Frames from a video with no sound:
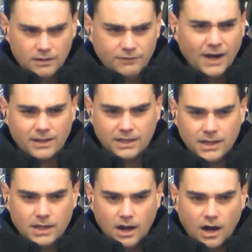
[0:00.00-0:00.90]
Finally,
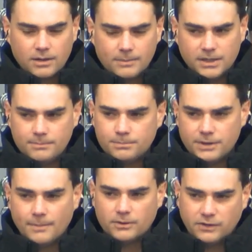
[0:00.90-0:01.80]
argument
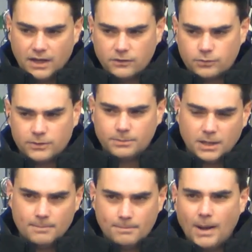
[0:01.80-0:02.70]
number 10. This one has
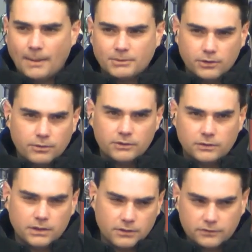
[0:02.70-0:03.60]
become popular in
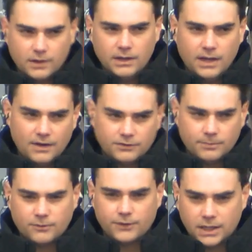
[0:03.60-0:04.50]
recent years after the
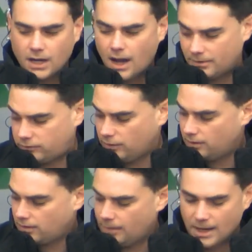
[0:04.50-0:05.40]
book Freakonomics
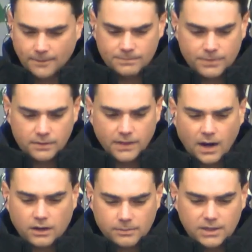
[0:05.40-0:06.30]
came out. That
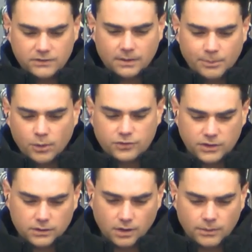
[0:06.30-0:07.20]
argument is that
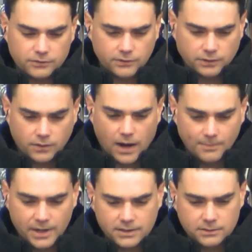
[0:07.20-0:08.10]
abortion lowers the crime
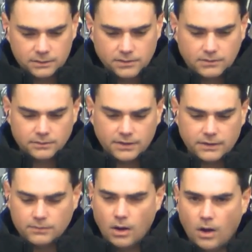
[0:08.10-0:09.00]
rate, right?
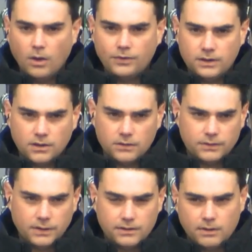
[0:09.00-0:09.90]
That
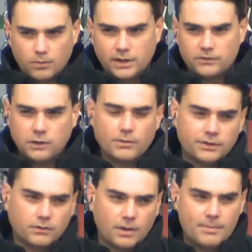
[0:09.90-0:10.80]
what has lowered
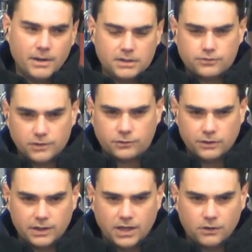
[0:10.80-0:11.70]
the crime rate
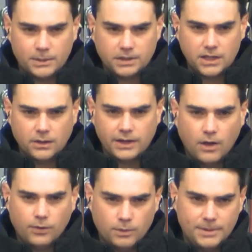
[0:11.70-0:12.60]
traditionally has been killing
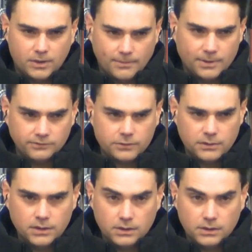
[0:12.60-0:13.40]
all the would-be criminals.